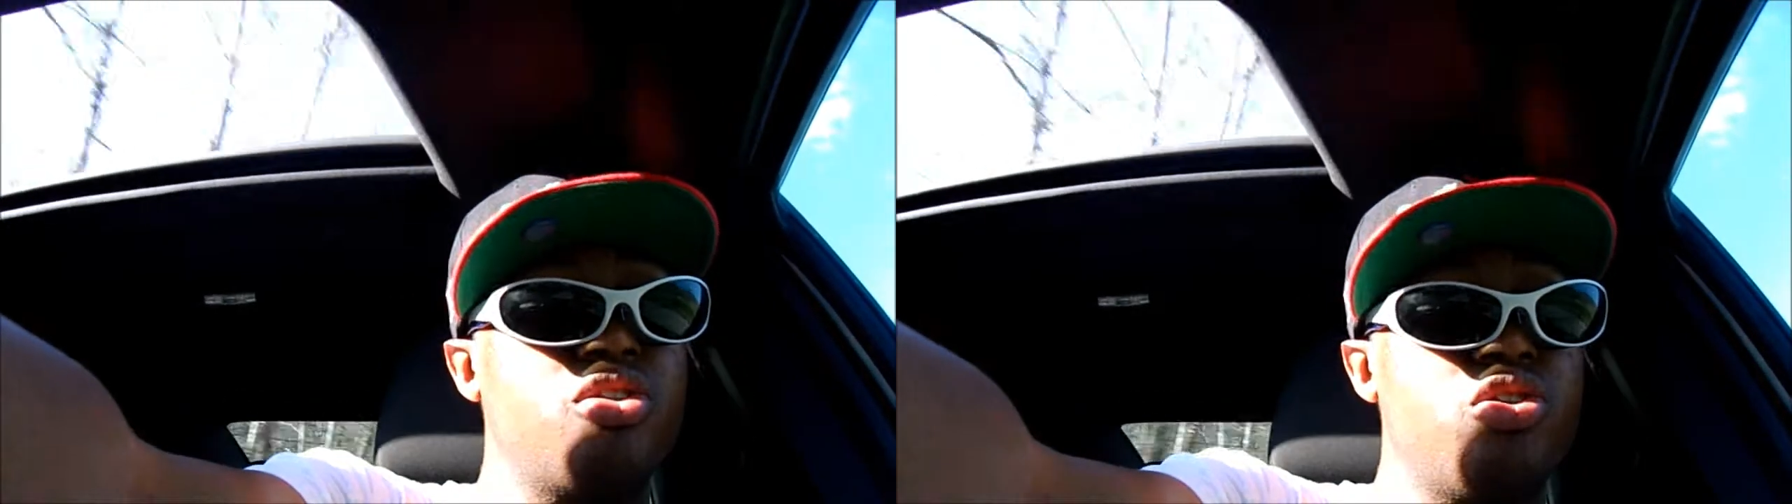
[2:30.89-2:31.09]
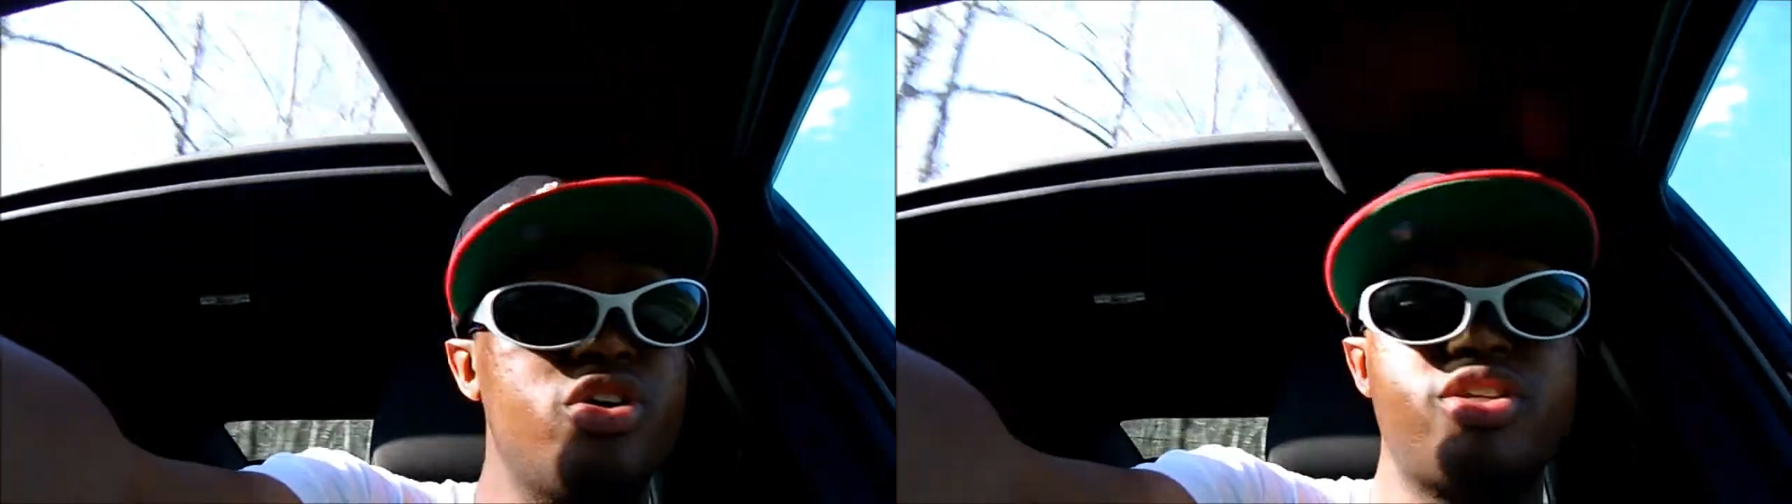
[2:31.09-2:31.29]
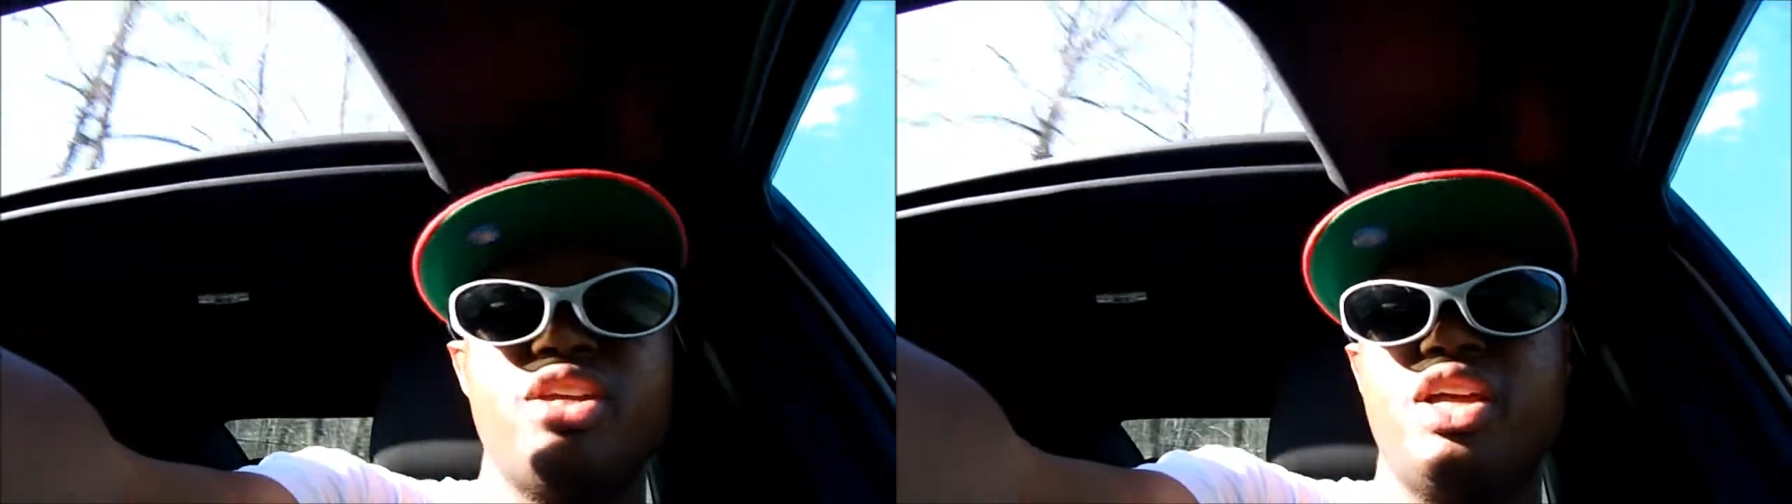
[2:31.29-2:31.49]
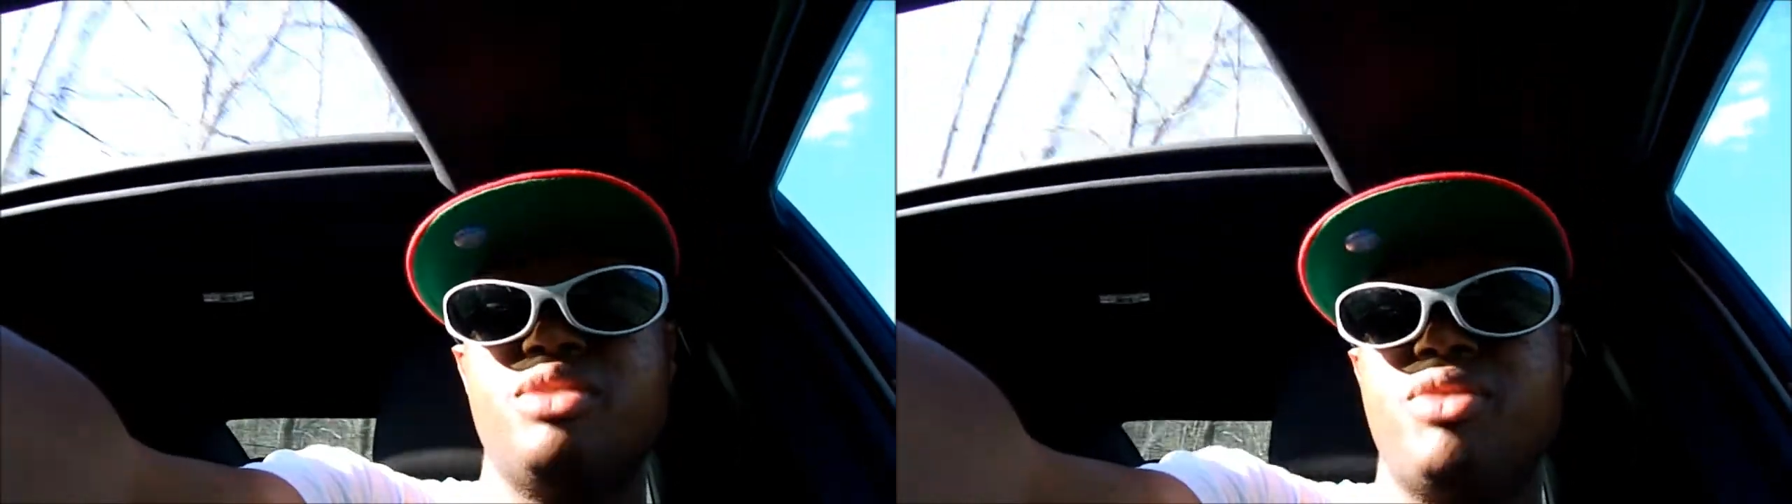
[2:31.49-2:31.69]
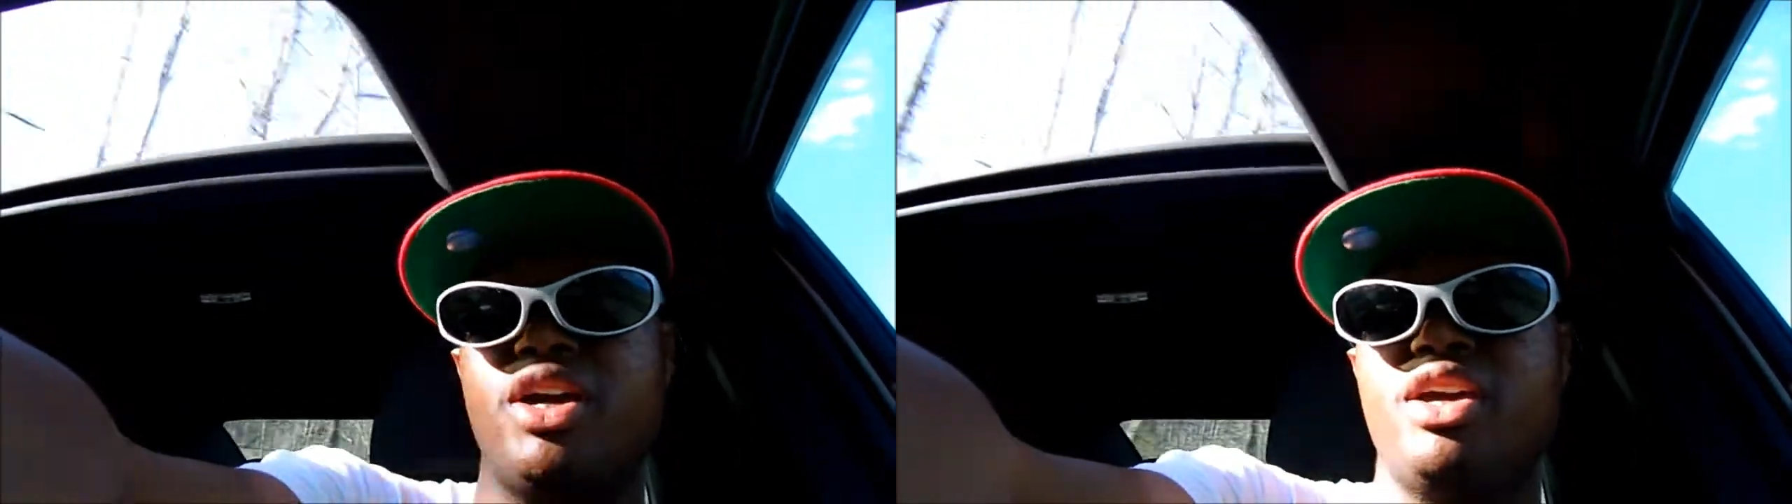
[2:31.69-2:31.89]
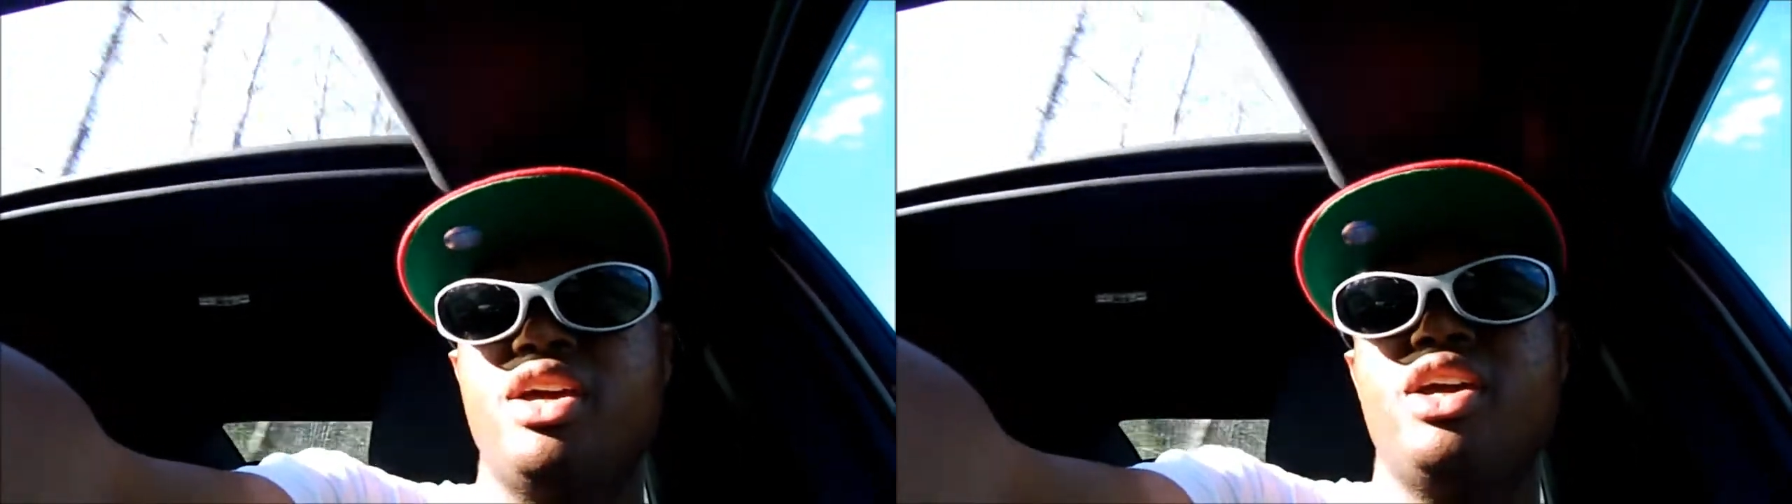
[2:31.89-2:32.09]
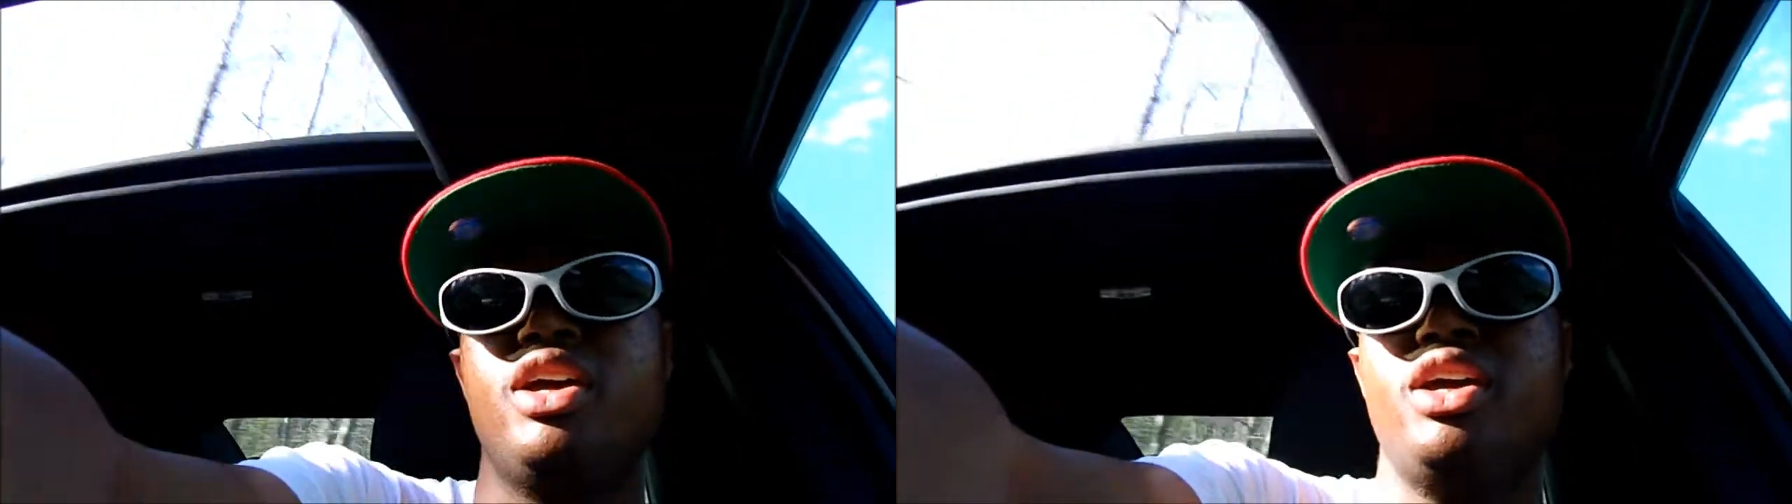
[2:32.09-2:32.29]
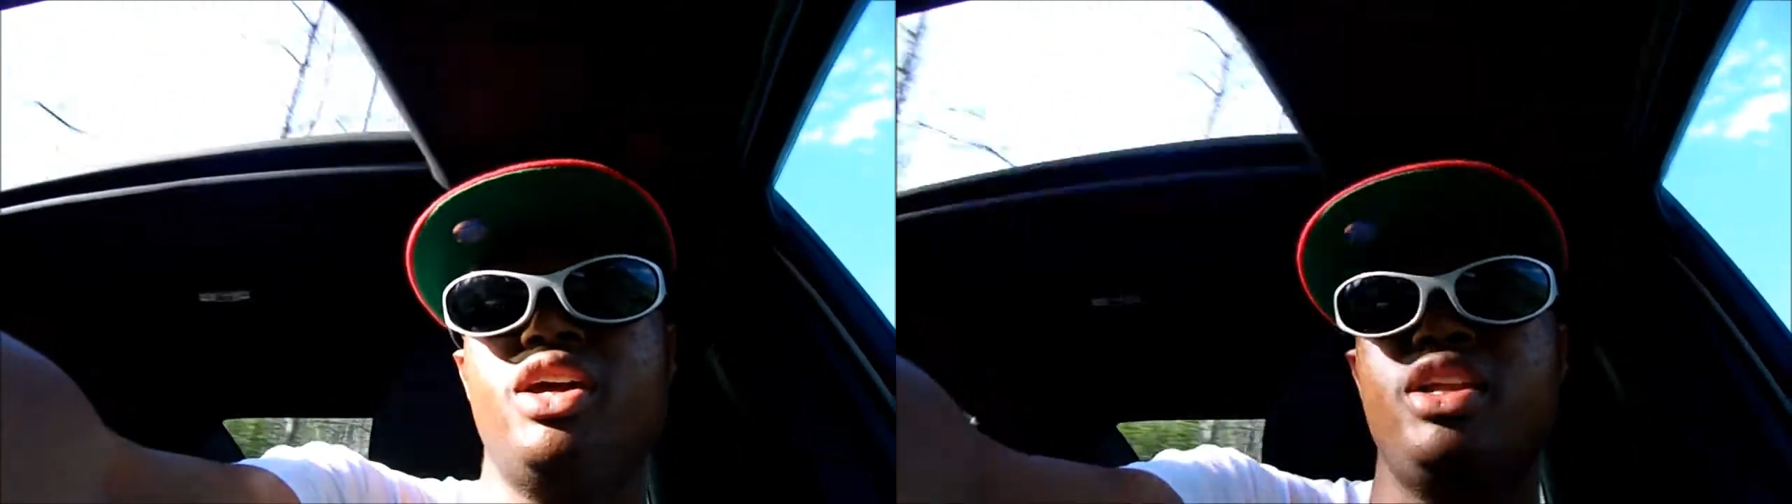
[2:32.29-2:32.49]
the Lord said to me
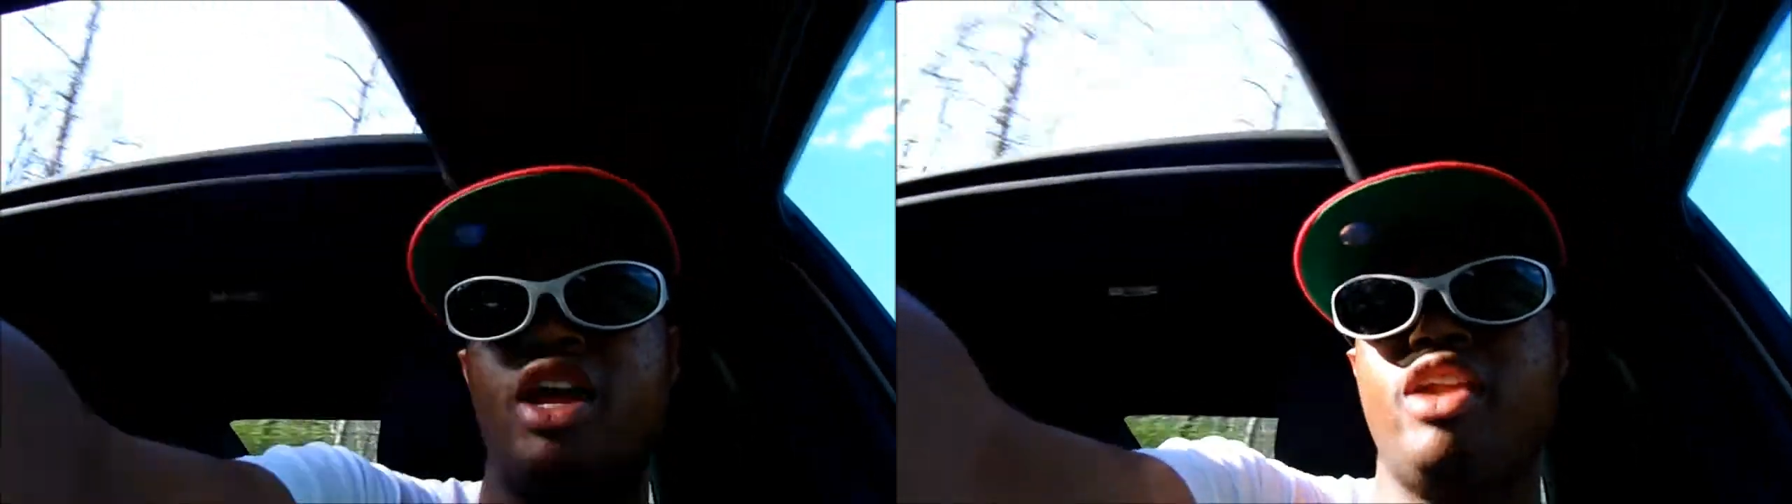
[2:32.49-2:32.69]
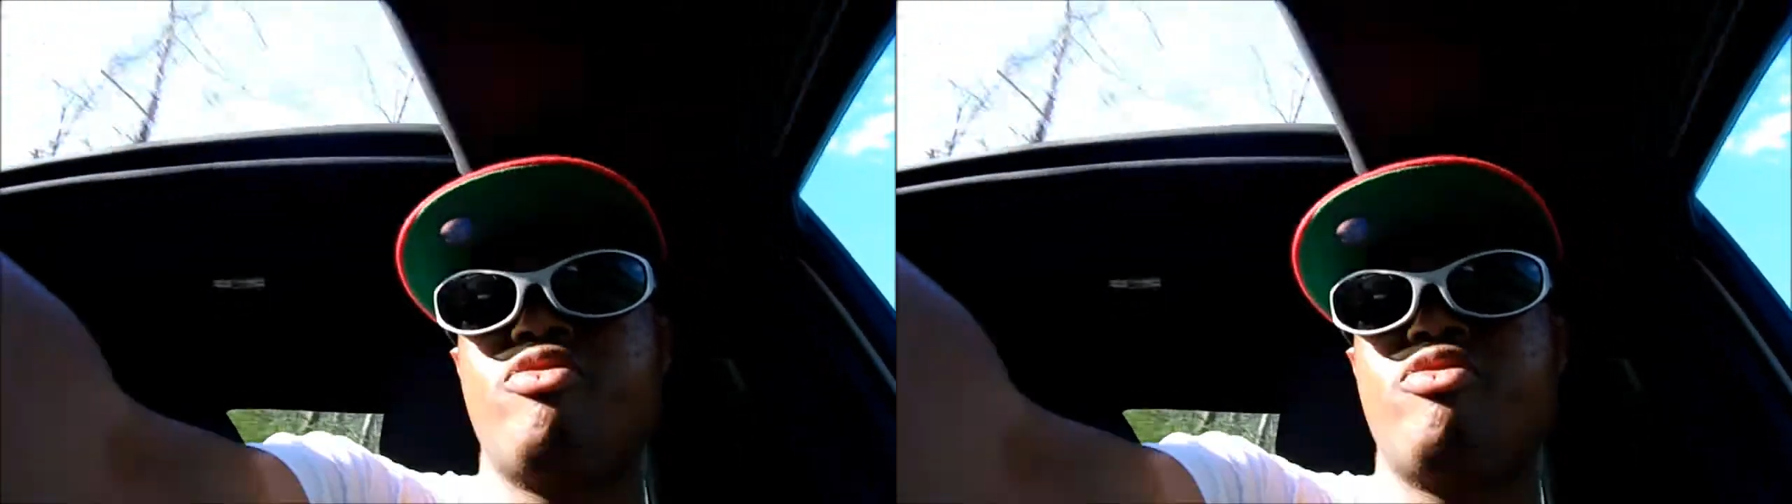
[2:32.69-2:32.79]
that